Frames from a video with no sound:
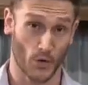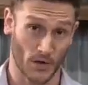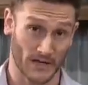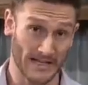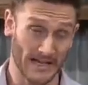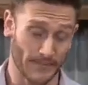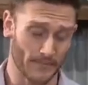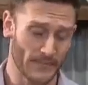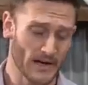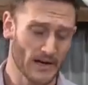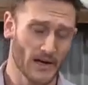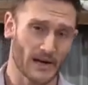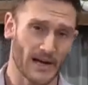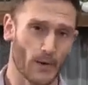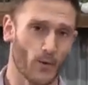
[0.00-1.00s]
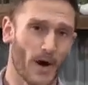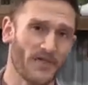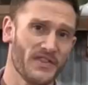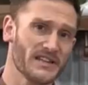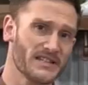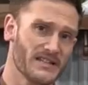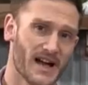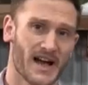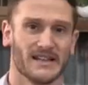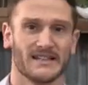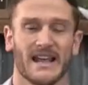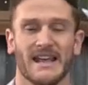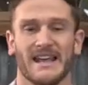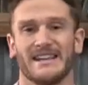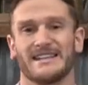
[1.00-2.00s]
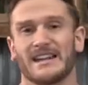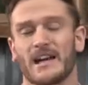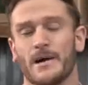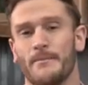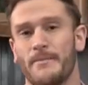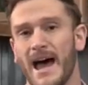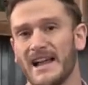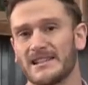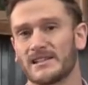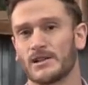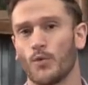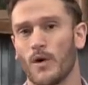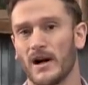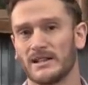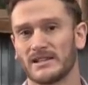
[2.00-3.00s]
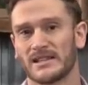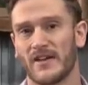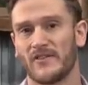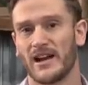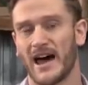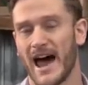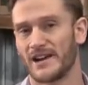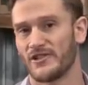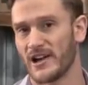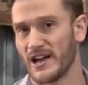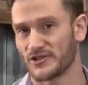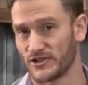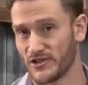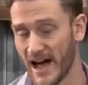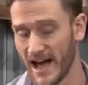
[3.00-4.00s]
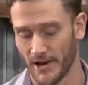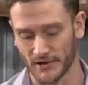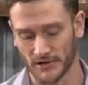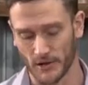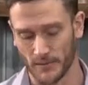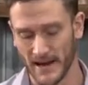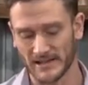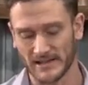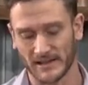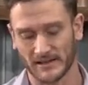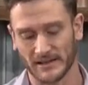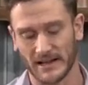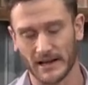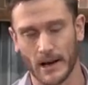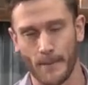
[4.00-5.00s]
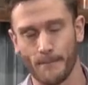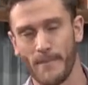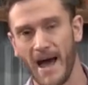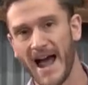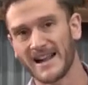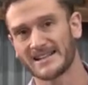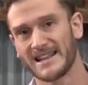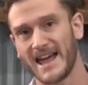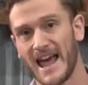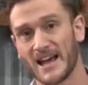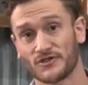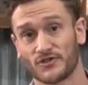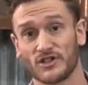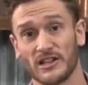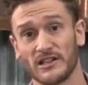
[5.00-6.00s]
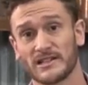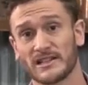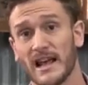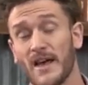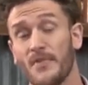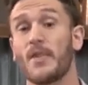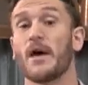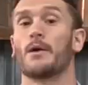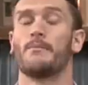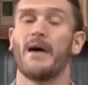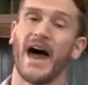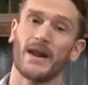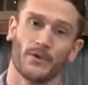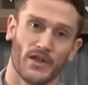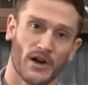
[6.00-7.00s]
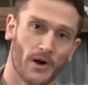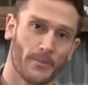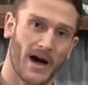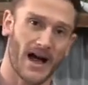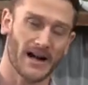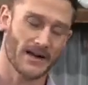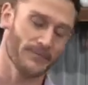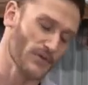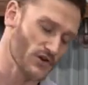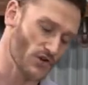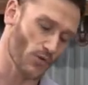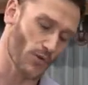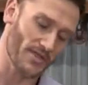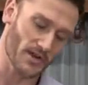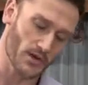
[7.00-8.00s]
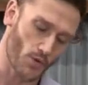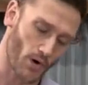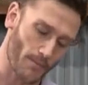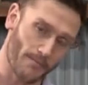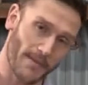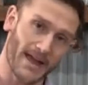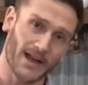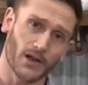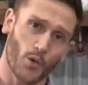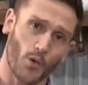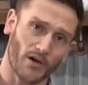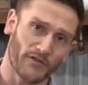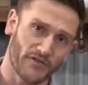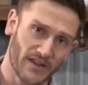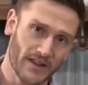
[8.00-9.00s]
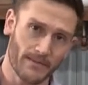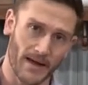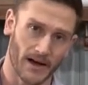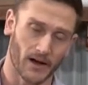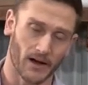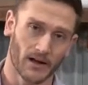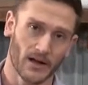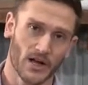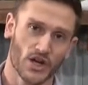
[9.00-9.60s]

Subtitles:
or DIM. Okay, what this does is it combats the 1,7-hydroestradiol. So basically it combats the estrogens that are bad within our body. So whether you are male or female,